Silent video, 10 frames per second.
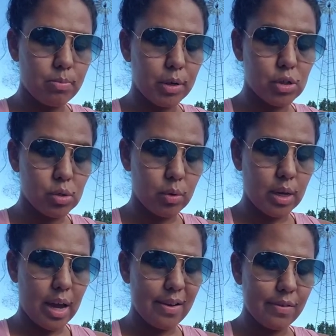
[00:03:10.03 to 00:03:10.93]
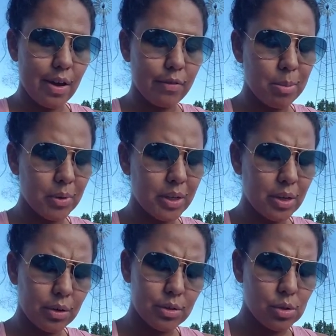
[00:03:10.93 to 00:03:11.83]
pursuing IVF about a
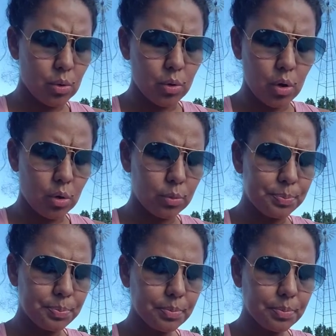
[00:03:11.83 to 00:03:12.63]
year or so ago.